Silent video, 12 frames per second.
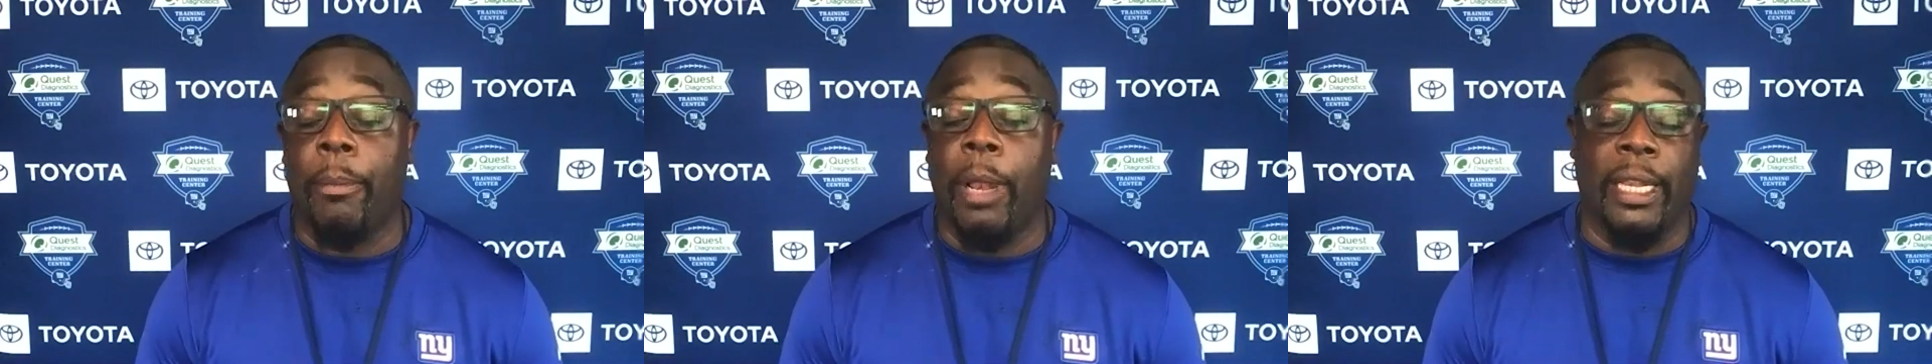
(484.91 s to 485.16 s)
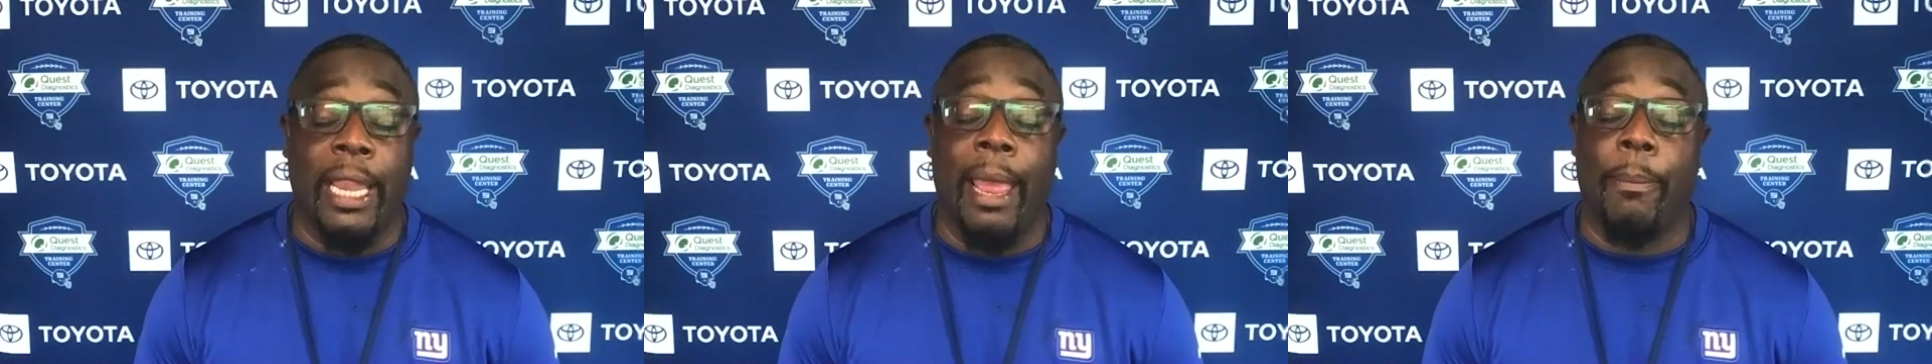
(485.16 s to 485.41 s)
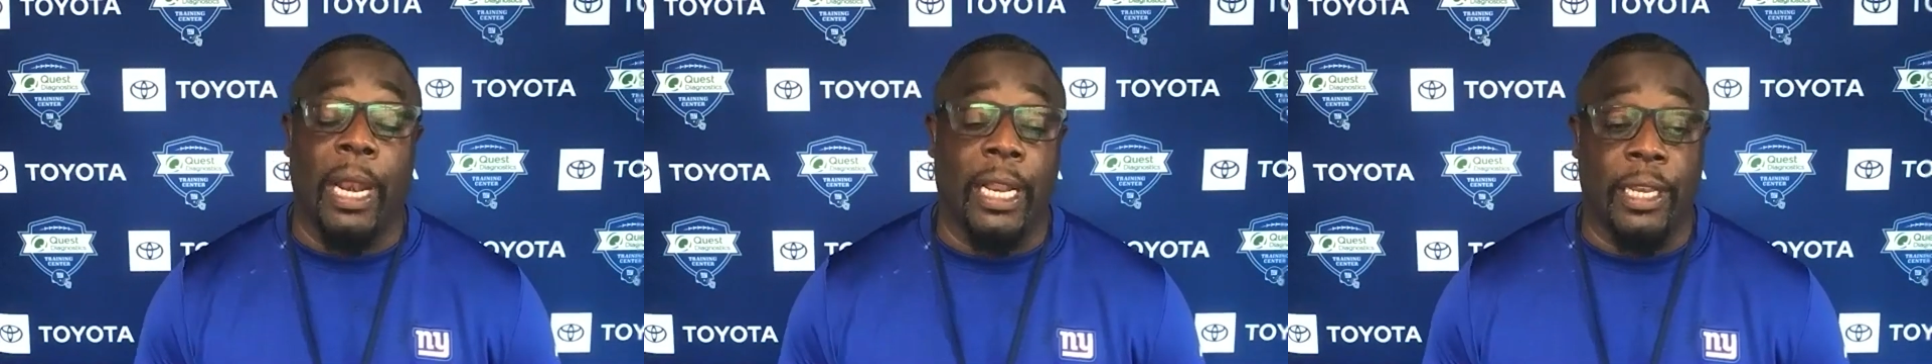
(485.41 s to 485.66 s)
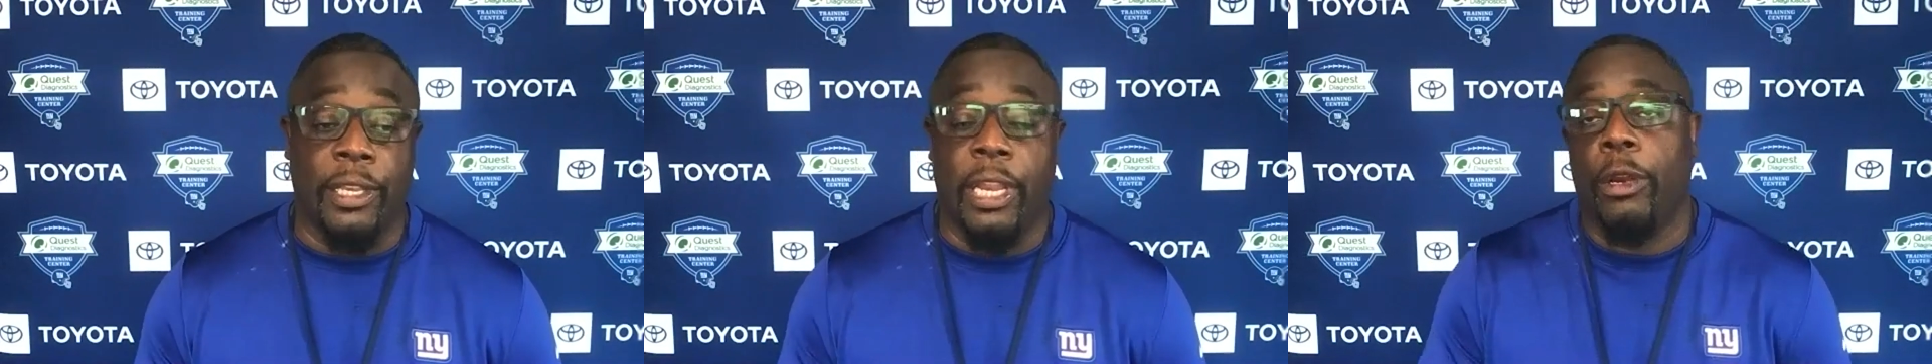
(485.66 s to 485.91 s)
like that, but I
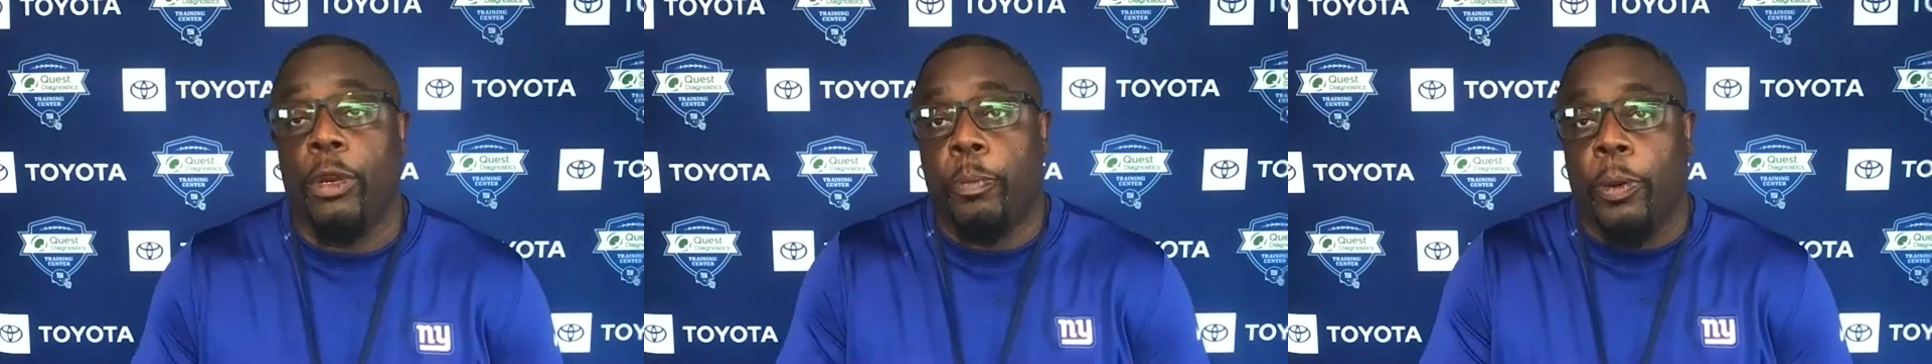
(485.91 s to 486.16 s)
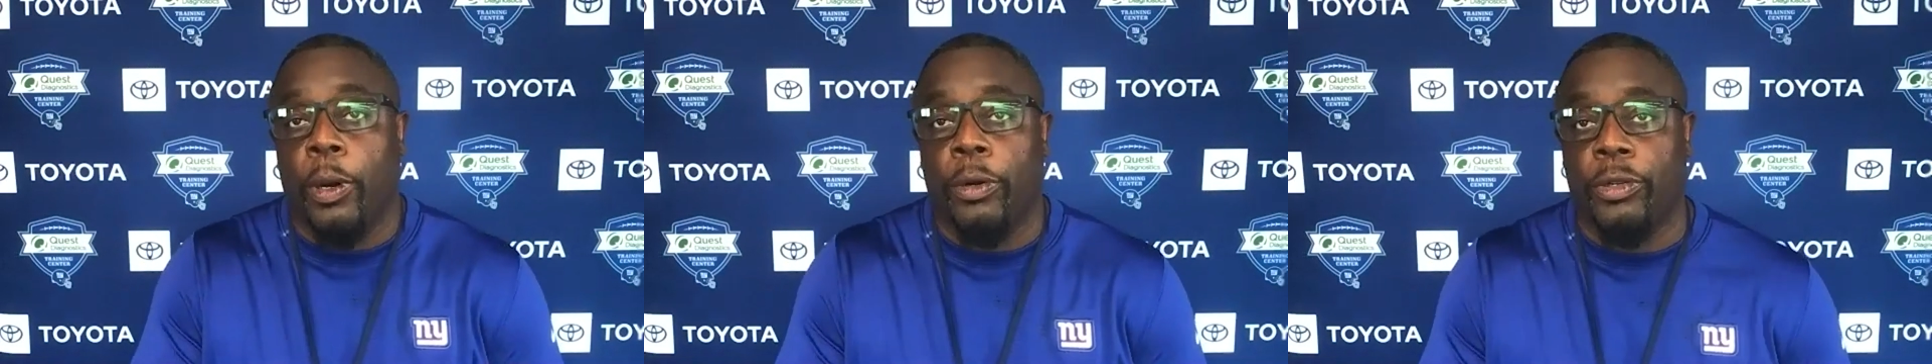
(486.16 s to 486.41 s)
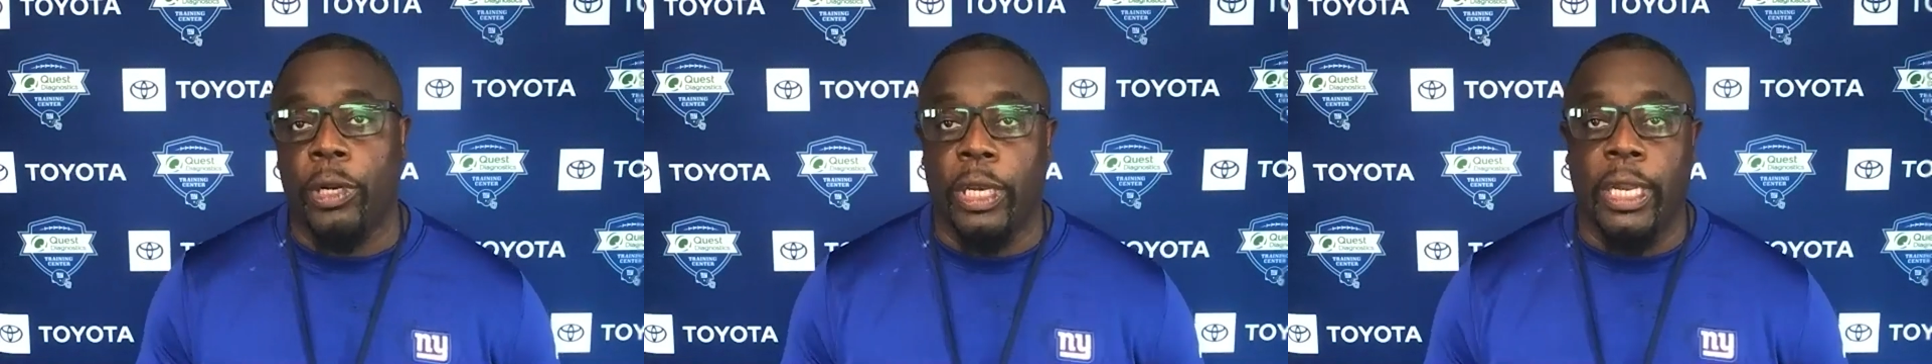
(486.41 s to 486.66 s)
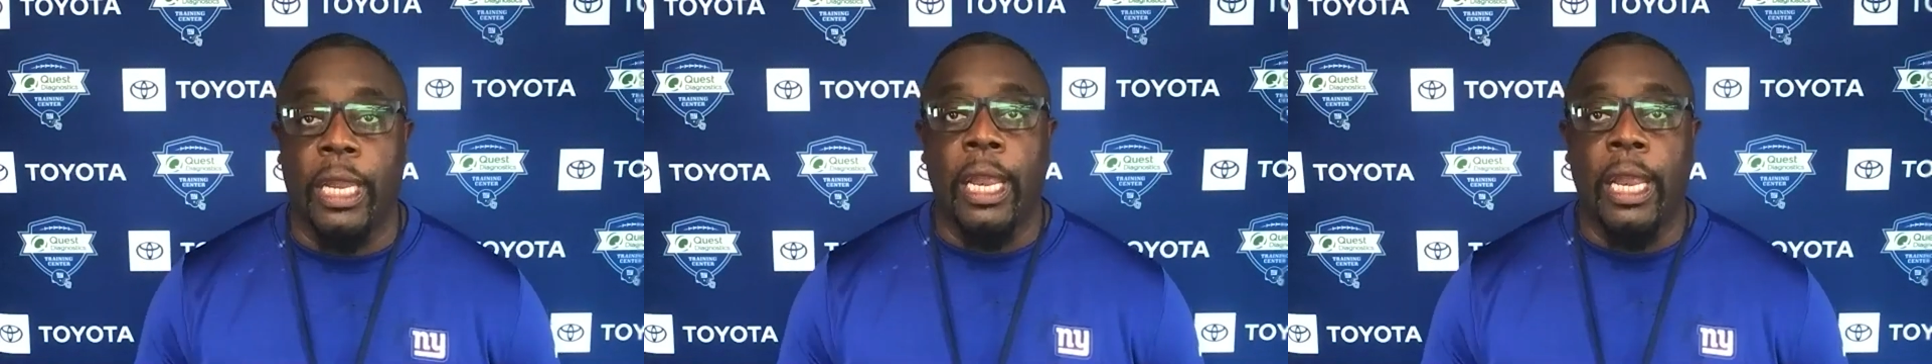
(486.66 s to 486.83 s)
can tell you personally,